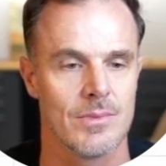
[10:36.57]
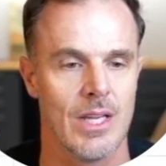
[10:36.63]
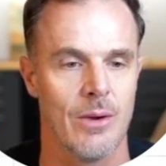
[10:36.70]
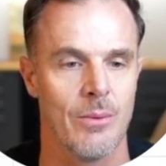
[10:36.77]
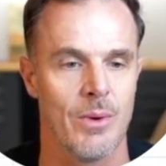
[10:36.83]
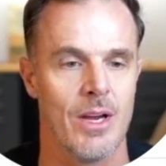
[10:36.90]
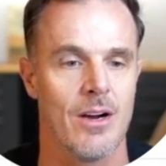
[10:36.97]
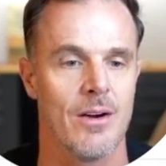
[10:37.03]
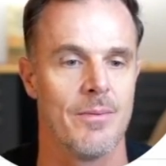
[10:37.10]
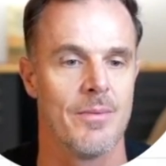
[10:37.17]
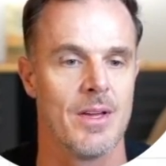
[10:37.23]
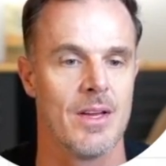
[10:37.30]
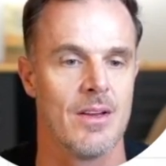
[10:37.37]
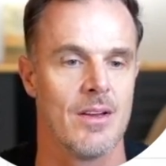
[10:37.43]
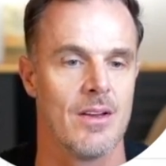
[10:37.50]
There we are.
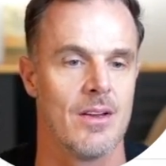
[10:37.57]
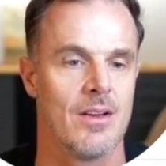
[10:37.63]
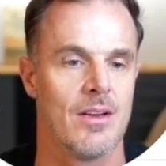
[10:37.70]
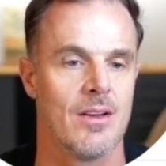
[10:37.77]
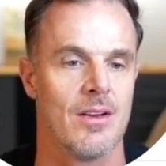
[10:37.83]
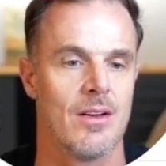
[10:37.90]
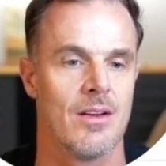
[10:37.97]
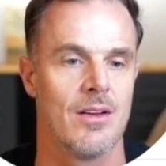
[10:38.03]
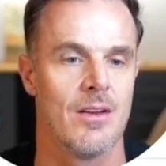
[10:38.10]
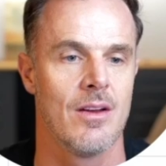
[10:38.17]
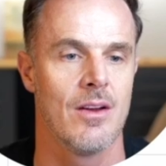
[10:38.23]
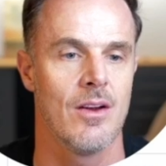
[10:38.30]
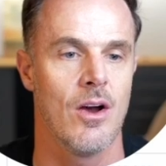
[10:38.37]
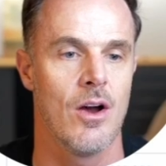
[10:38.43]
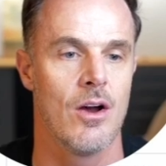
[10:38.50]

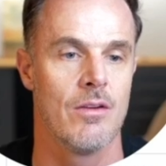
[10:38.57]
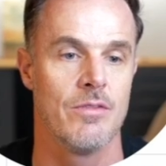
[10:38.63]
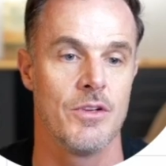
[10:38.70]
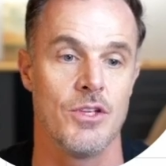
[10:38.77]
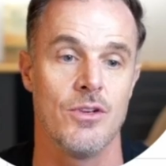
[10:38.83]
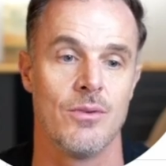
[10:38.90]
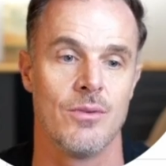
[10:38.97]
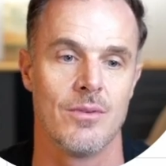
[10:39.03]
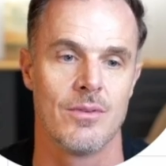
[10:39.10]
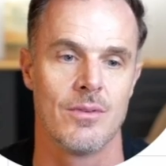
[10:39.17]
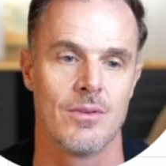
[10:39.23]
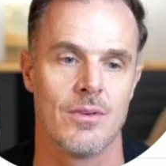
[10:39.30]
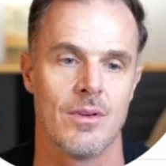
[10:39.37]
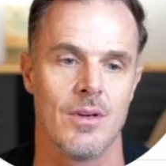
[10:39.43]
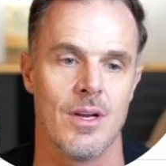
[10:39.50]
Overdue.
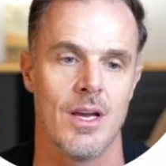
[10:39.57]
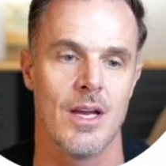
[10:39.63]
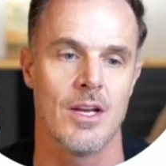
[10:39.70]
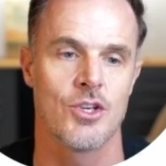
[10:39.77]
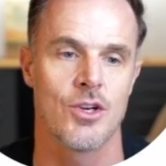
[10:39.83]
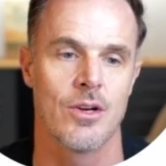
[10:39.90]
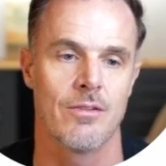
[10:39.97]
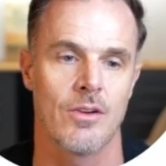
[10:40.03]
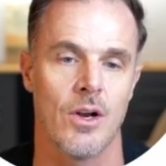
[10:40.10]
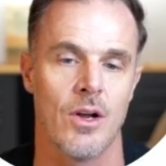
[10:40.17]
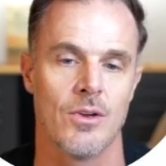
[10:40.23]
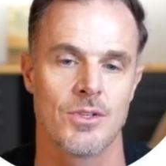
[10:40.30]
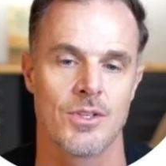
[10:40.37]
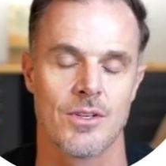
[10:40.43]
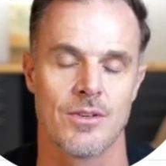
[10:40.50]
It should have
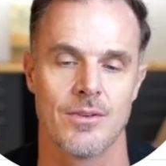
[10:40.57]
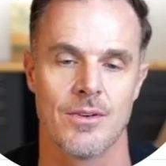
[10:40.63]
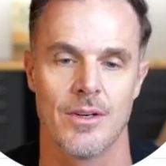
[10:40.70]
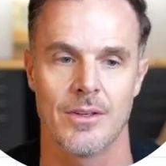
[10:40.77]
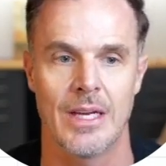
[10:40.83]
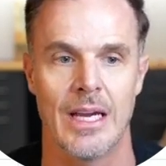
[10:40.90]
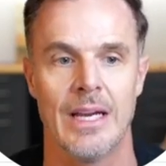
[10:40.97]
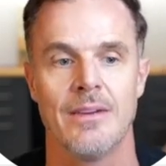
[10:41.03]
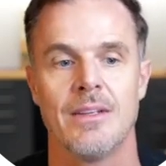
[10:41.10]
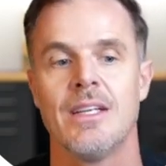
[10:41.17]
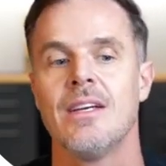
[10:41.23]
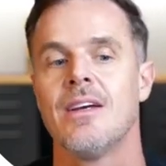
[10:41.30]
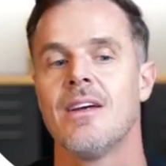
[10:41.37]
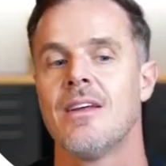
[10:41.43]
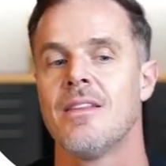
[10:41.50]
closed. Okay.
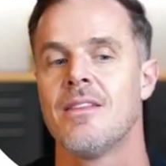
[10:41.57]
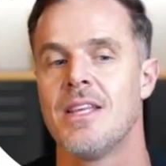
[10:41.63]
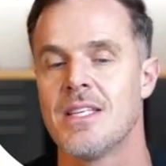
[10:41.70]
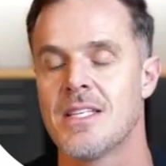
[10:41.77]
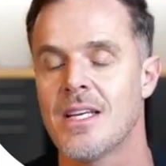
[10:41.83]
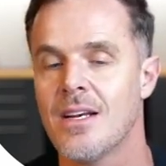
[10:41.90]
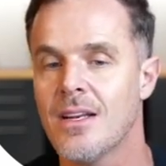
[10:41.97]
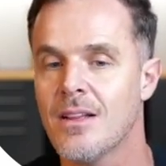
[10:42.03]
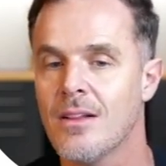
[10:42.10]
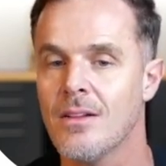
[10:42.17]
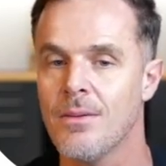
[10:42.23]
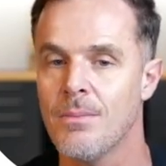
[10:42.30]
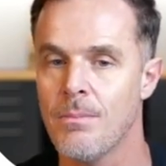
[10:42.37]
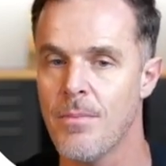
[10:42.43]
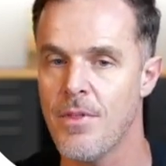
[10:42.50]
These are
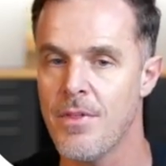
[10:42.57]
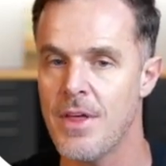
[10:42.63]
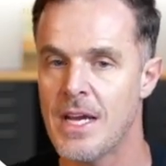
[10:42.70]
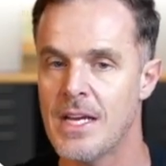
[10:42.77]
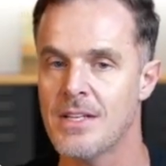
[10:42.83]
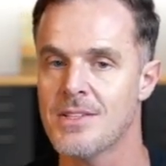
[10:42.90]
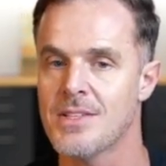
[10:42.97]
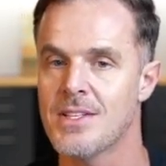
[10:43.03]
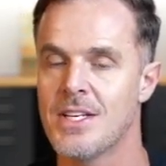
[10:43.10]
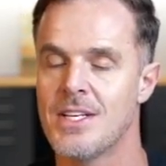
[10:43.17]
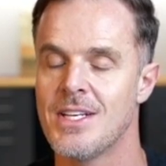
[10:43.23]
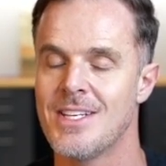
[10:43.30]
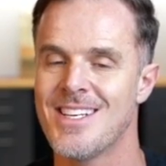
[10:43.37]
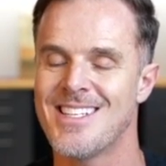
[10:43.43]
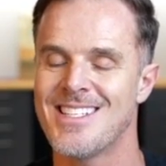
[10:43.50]
little things
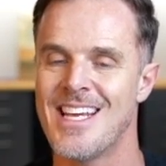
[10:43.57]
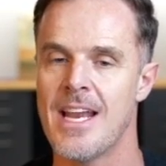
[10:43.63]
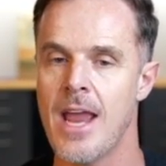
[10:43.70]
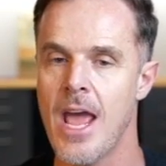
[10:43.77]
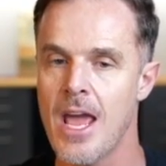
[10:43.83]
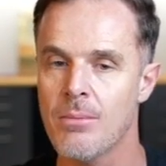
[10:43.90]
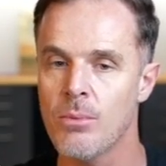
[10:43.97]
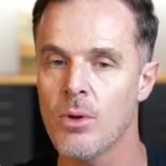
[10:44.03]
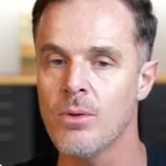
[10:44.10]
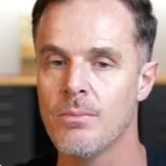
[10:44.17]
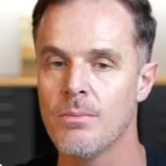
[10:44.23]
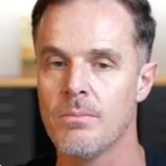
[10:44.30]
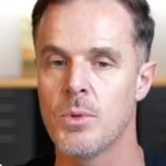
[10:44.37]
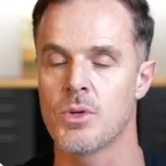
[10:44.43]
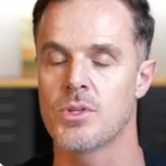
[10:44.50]
that just
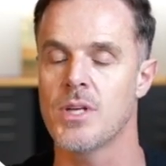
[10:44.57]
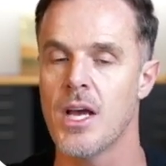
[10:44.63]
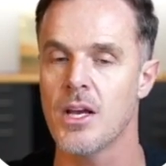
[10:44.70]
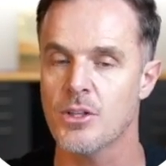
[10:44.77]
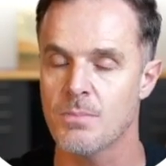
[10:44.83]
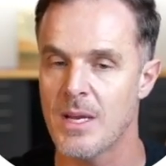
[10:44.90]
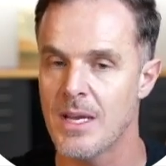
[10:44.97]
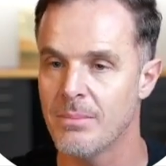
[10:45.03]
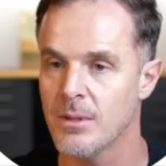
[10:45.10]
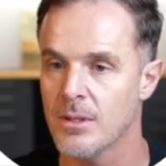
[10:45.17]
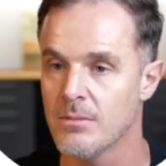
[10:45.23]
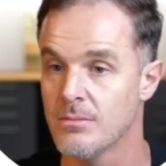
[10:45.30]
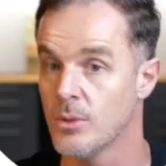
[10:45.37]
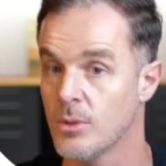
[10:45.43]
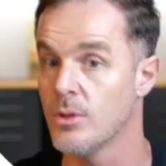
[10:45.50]
enable your
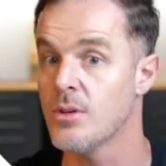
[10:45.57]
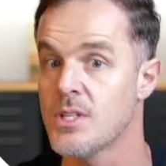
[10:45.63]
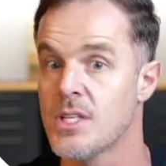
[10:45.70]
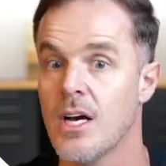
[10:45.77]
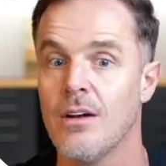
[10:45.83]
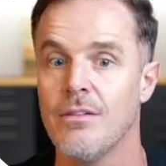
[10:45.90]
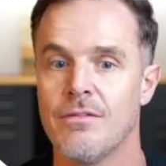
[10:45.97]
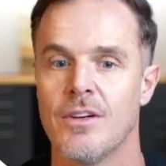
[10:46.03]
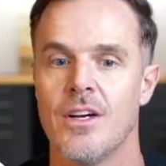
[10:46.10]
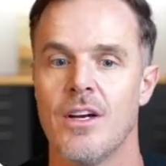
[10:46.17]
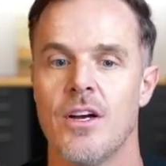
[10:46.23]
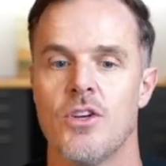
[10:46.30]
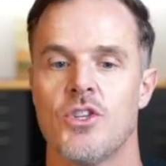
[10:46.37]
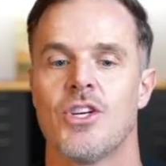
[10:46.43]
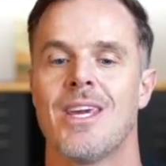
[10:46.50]
salespeople or yourself
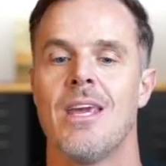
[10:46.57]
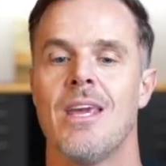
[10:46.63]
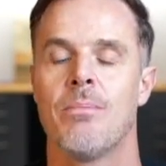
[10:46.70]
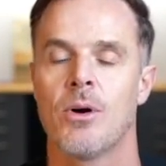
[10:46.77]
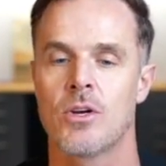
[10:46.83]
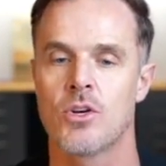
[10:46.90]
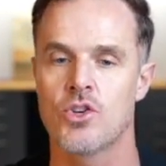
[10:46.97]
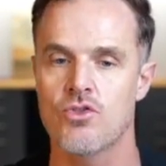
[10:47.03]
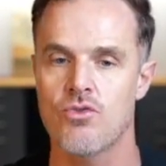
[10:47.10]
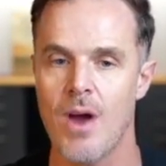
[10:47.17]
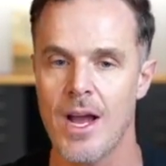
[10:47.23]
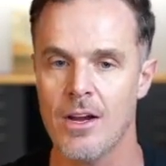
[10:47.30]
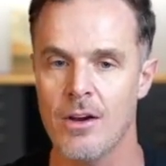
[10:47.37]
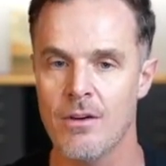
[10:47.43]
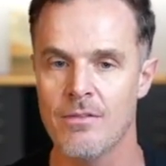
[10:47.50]
to keep on
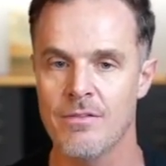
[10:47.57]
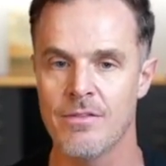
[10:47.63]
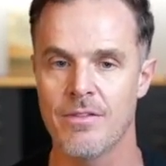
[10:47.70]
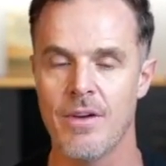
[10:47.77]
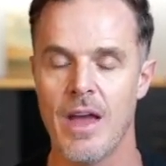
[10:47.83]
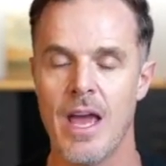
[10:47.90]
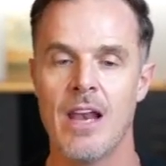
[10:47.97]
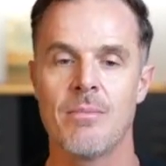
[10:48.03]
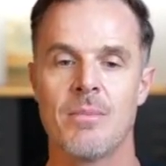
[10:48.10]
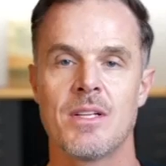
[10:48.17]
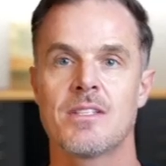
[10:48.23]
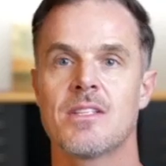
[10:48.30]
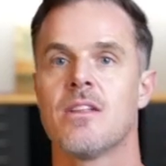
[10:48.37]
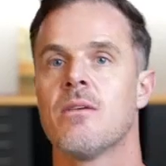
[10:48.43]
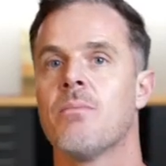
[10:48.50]
track of
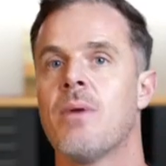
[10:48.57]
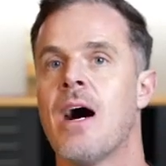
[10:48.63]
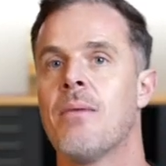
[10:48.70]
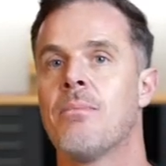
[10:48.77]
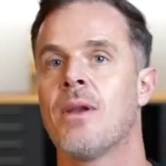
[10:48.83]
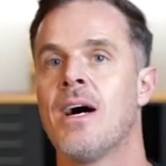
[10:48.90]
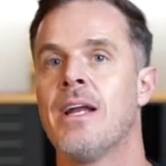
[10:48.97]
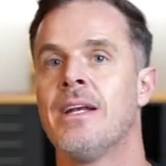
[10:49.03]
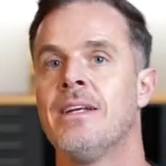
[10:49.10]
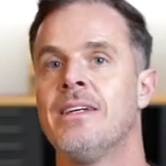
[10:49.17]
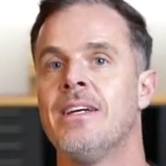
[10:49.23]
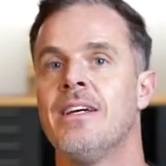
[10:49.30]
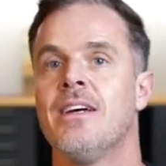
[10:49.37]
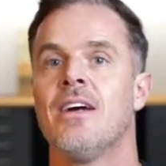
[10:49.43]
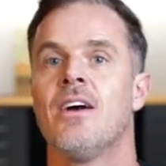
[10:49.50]
elements in the pipeline
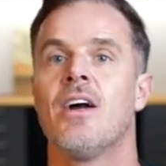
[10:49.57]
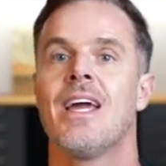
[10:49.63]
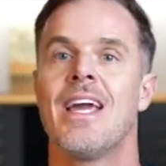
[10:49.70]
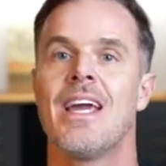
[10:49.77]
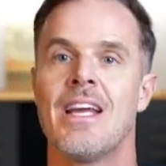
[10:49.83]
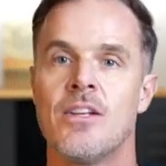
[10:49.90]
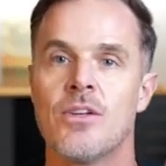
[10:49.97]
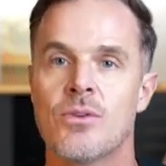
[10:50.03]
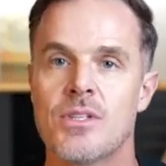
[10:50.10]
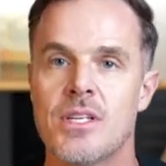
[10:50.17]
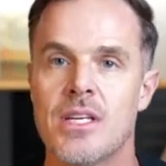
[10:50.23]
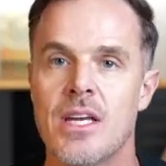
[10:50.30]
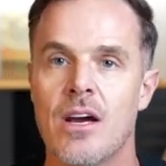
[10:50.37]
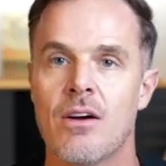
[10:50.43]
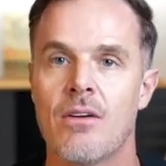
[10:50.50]
in your
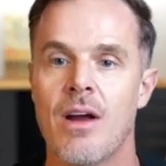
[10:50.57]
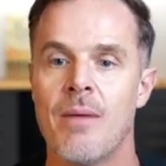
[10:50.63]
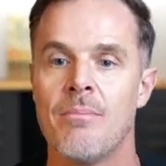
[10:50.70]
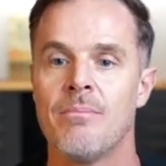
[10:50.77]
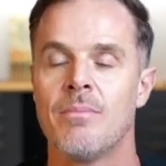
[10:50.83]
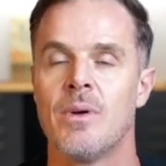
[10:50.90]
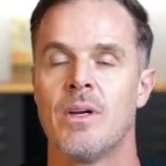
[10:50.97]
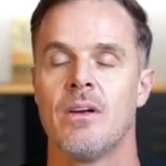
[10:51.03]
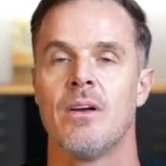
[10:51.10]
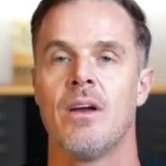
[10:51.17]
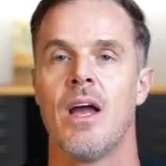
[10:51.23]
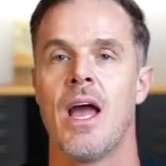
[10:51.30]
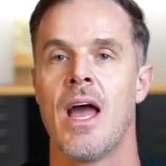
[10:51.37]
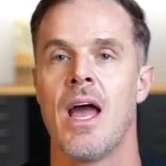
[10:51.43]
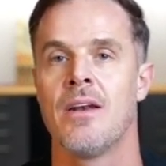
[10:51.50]
C R M
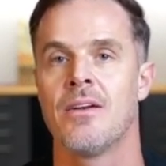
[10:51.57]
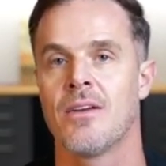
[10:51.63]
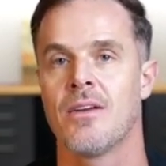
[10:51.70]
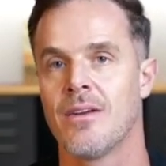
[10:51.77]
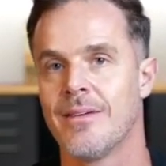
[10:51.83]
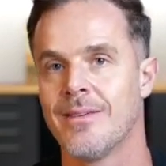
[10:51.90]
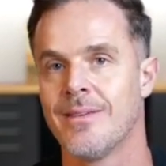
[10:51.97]
and